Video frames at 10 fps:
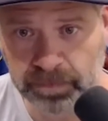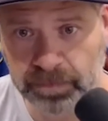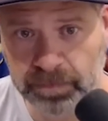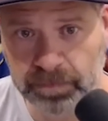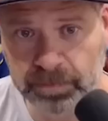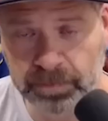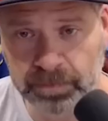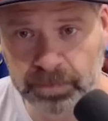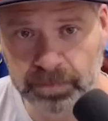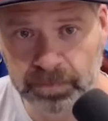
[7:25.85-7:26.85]

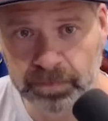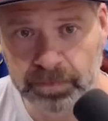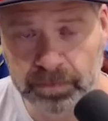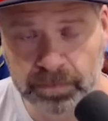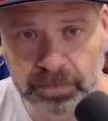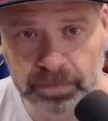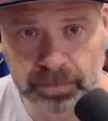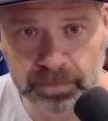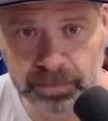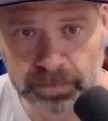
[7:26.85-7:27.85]

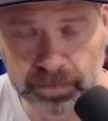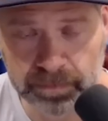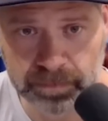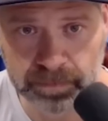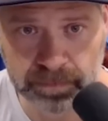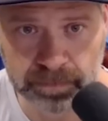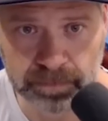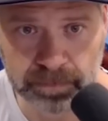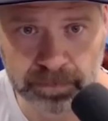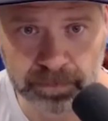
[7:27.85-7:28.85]

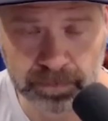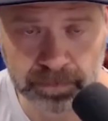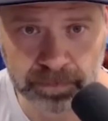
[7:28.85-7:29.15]
(not speaking)